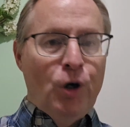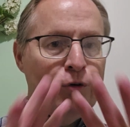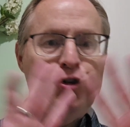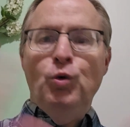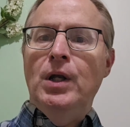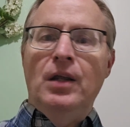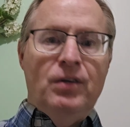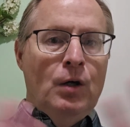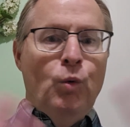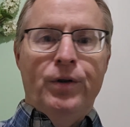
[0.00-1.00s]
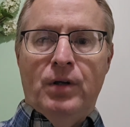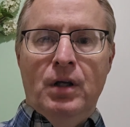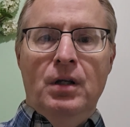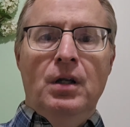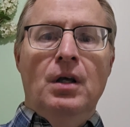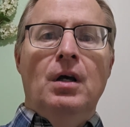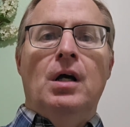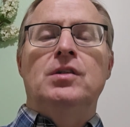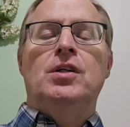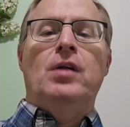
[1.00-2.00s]
don't do anything with it
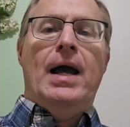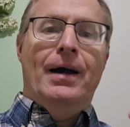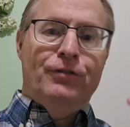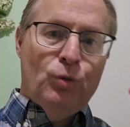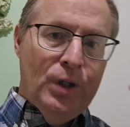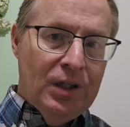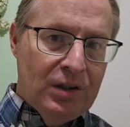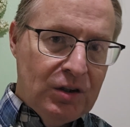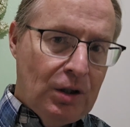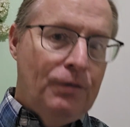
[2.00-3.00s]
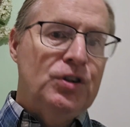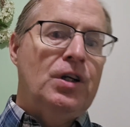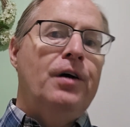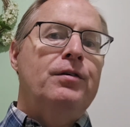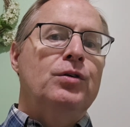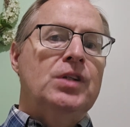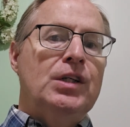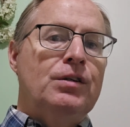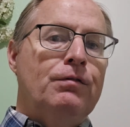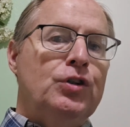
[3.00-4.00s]
until after we get the service
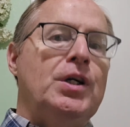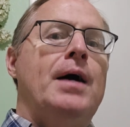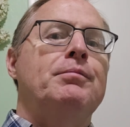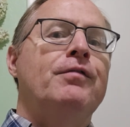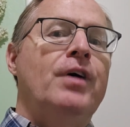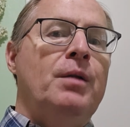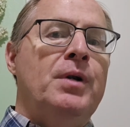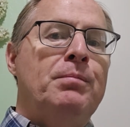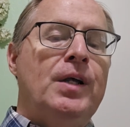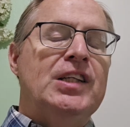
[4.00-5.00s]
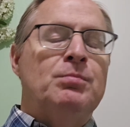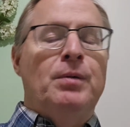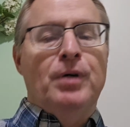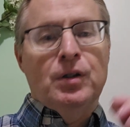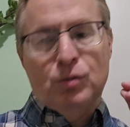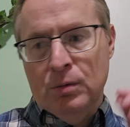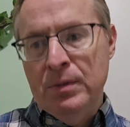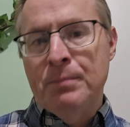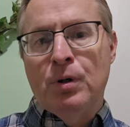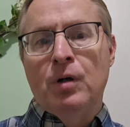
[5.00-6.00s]
authorization for job development and placement. Because
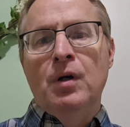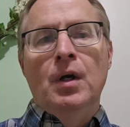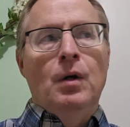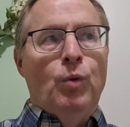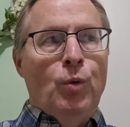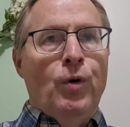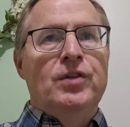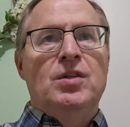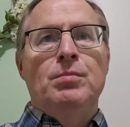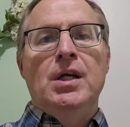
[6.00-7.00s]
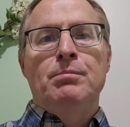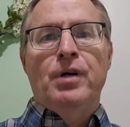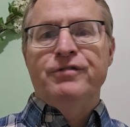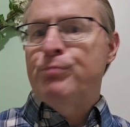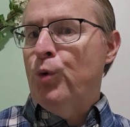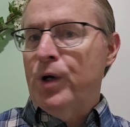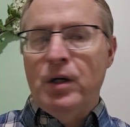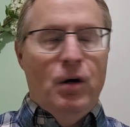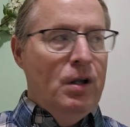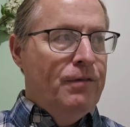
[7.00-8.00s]
remember, we want to be above board
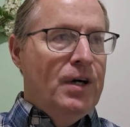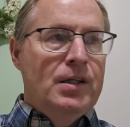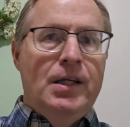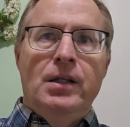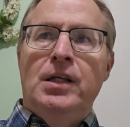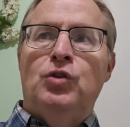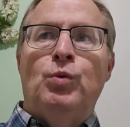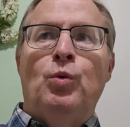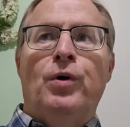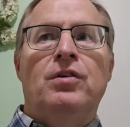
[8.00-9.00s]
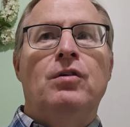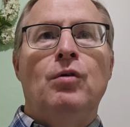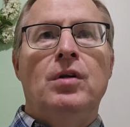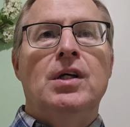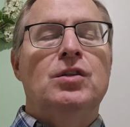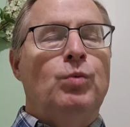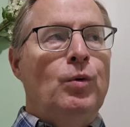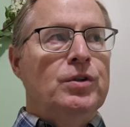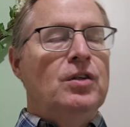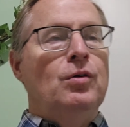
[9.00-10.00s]
in all of our dealings. We want to do this. We
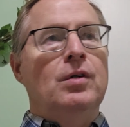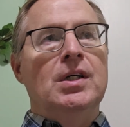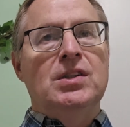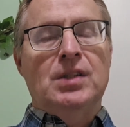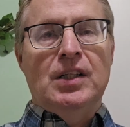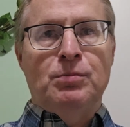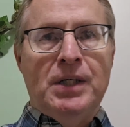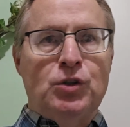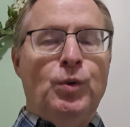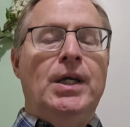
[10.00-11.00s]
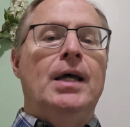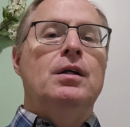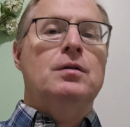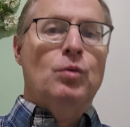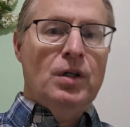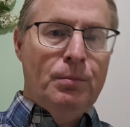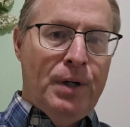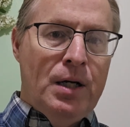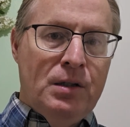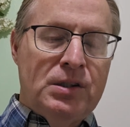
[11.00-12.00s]
want to do this as best we can according to
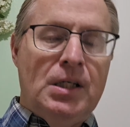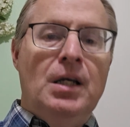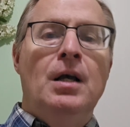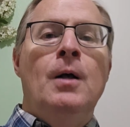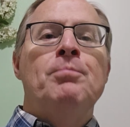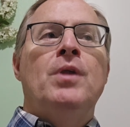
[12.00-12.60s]
policy.